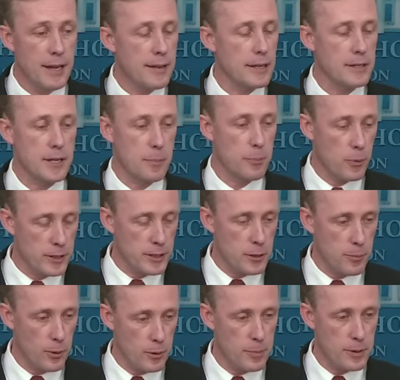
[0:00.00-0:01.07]
That's a
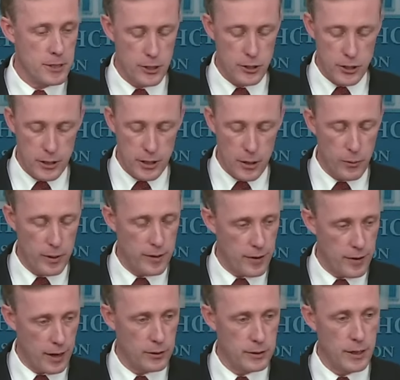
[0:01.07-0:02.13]
principled position that we have
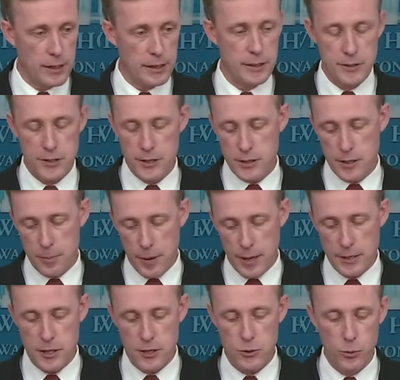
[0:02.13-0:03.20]
held on a consistent
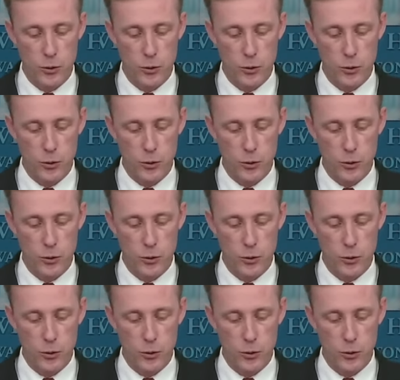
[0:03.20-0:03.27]
basis.